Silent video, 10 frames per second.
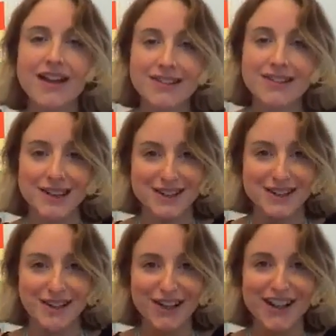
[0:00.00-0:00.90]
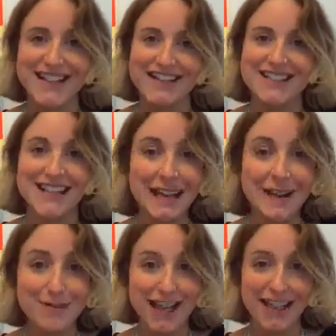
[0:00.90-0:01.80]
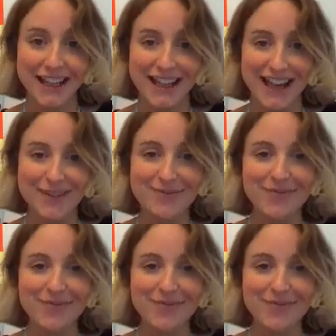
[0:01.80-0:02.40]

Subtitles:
So it's a good idea to keep checking in